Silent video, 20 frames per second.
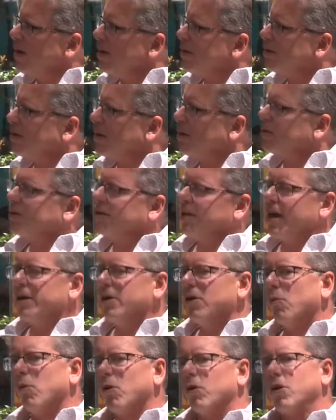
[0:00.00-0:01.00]
So
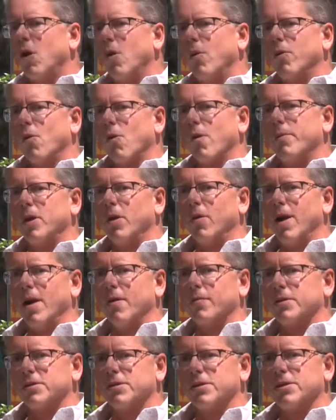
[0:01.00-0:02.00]
Sentinel will go in orbit
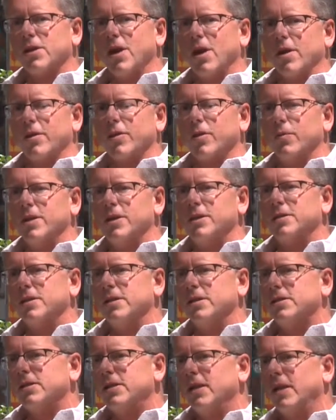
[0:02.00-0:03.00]
around the Sun, and the reason
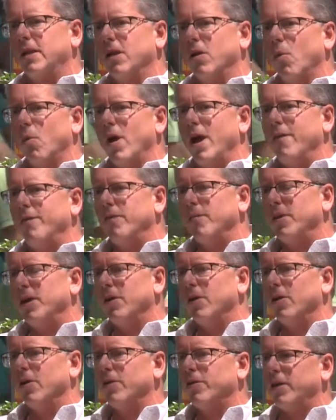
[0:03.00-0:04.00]
is to get away from the
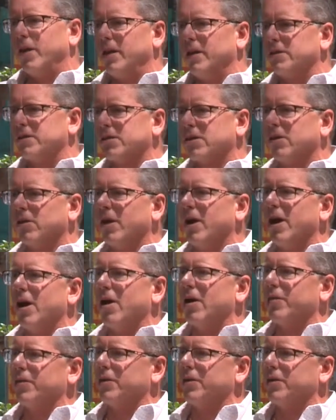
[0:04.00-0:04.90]
Earth and its glare and the